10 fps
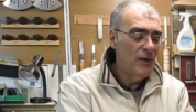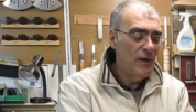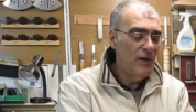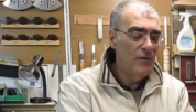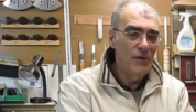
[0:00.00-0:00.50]

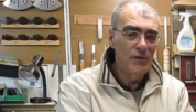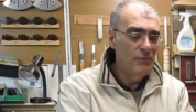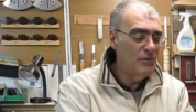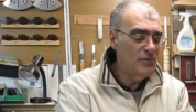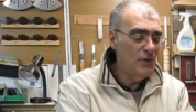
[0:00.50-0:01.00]
area
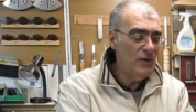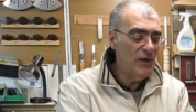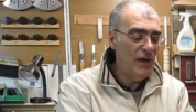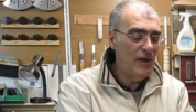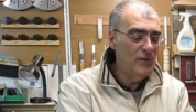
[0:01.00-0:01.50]
between
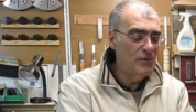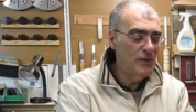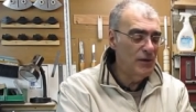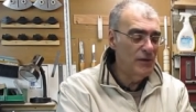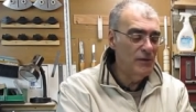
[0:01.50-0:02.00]
the edge
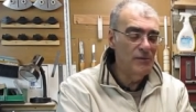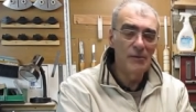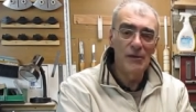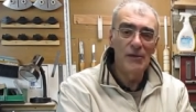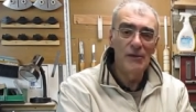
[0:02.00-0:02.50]
and
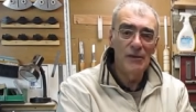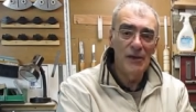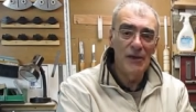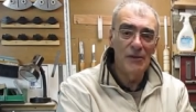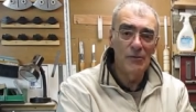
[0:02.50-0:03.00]
the
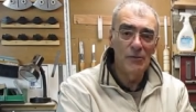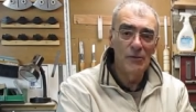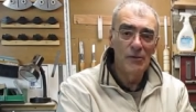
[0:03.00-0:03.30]
heel